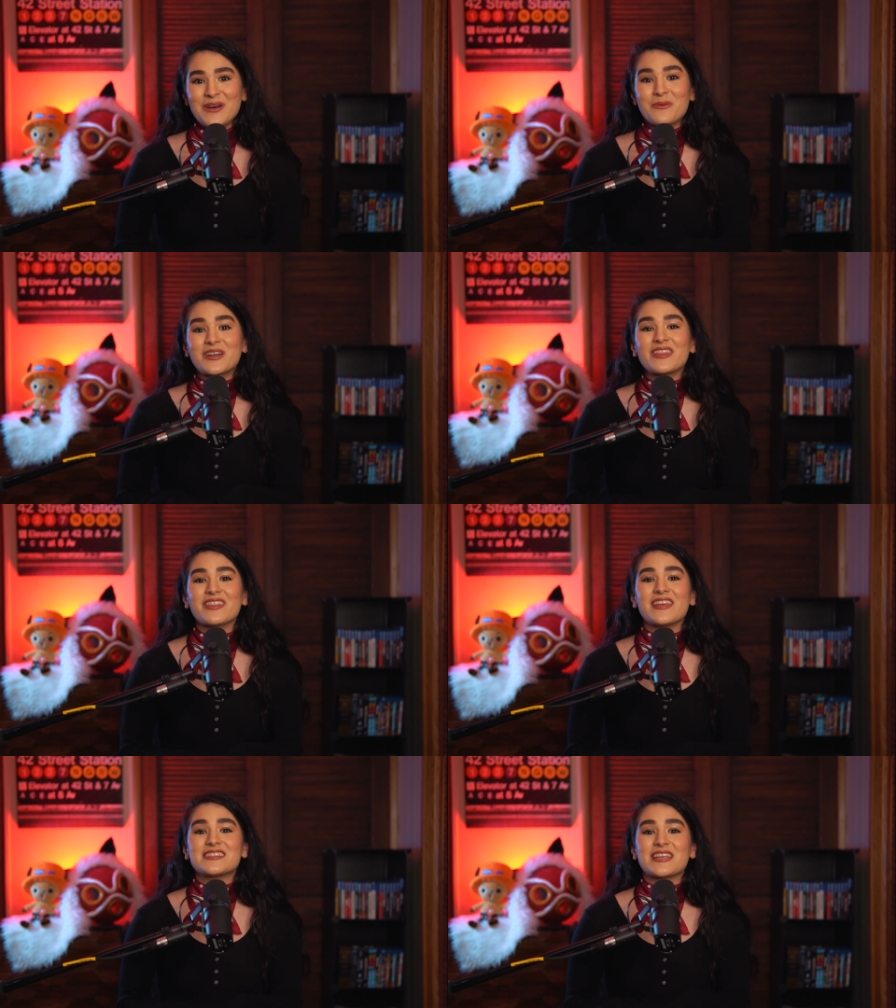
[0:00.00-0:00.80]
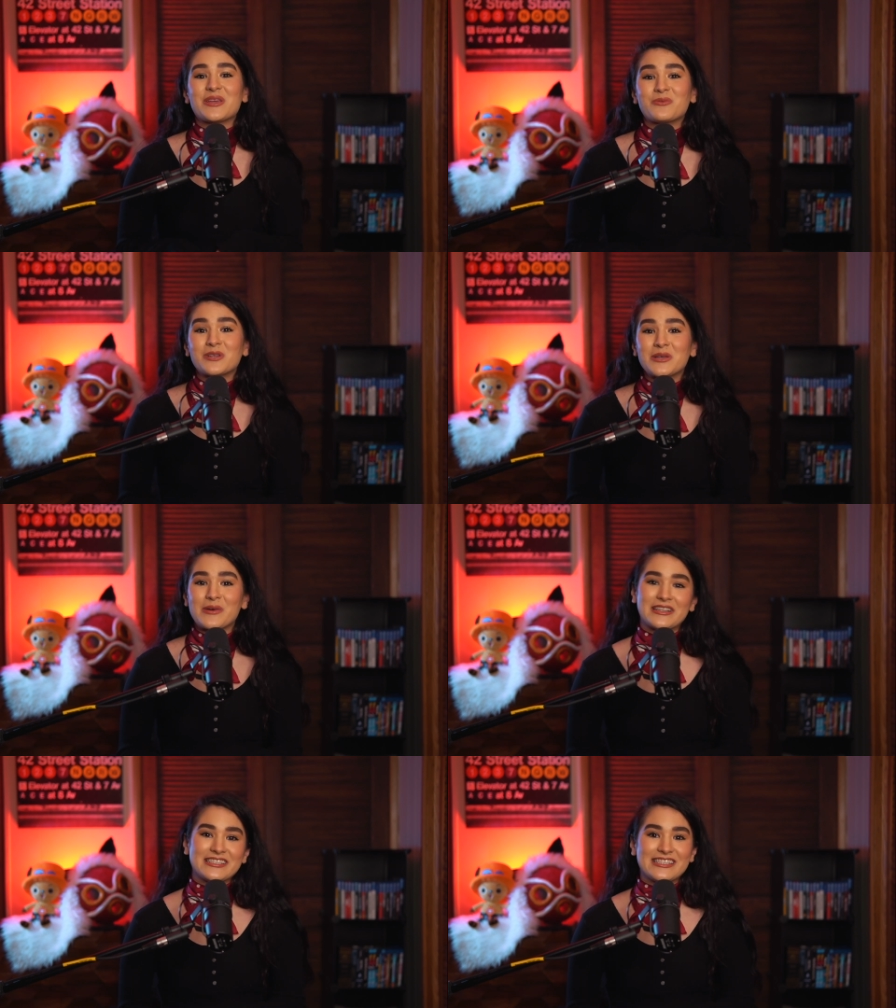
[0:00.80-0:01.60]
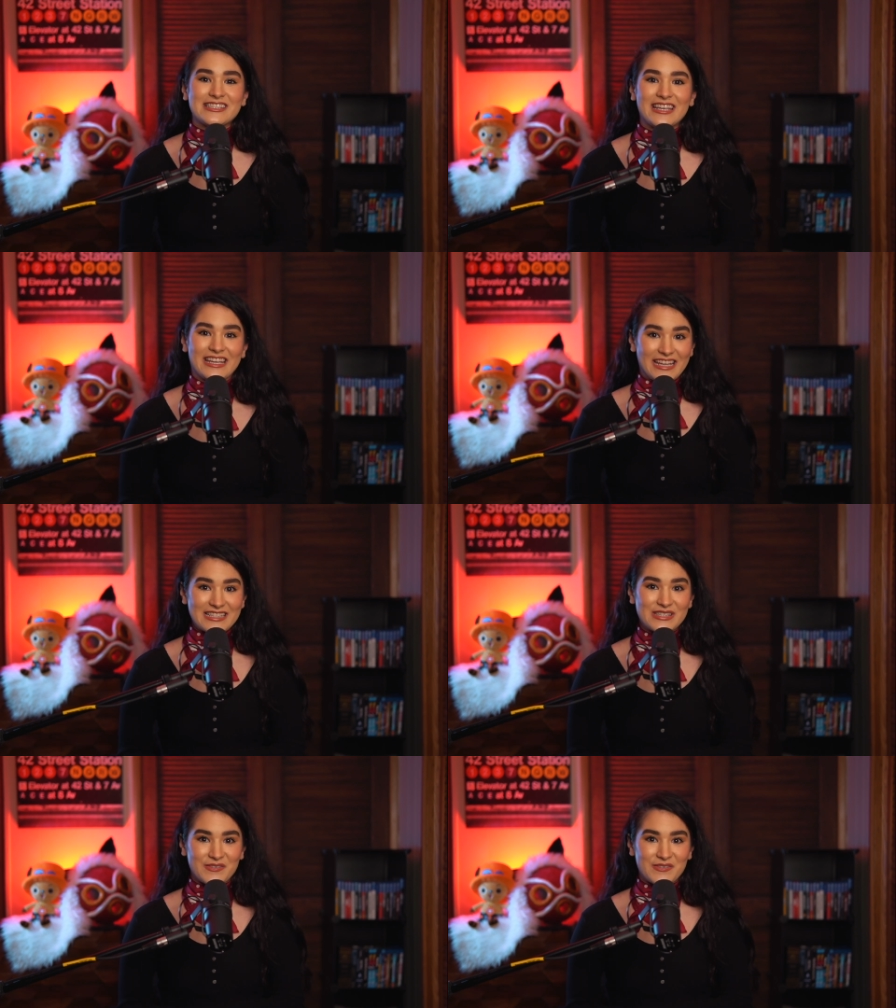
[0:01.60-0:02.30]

One of the things that he really wanted to see in his